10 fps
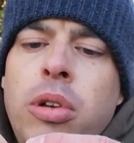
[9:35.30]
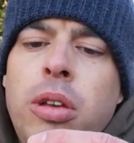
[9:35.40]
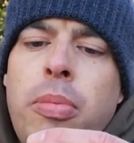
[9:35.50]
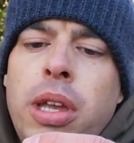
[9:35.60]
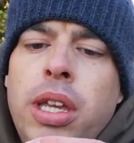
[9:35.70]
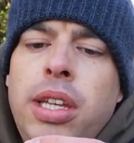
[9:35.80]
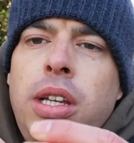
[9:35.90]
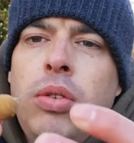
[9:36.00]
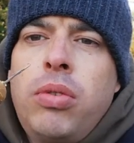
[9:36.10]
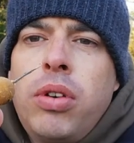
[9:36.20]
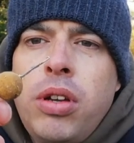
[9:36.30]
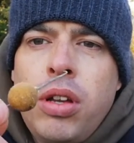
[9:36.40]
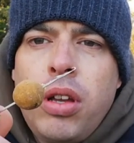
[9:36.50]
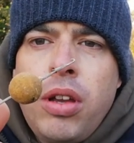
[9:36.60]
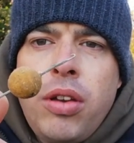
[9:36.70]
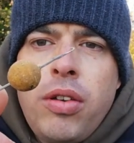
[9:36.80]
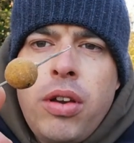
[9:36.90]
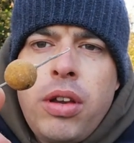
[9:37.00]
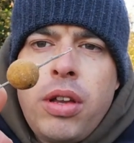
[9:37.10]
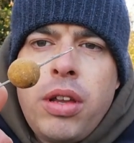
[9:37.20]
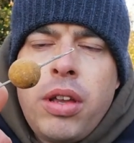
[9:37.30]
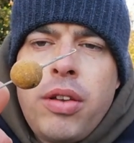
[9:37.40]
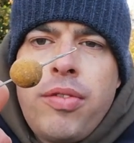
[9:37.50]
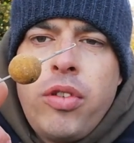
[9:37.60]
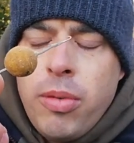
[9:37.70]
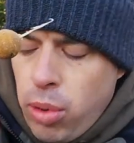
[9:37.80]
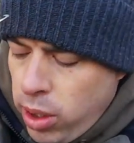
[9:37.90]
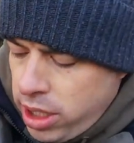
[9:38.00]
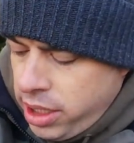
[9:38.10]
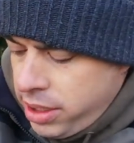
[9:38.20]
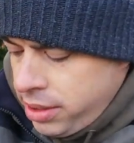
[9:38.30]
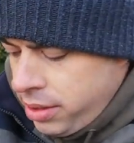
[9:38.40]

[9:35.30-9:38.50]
Put your baiting needle through your boilie.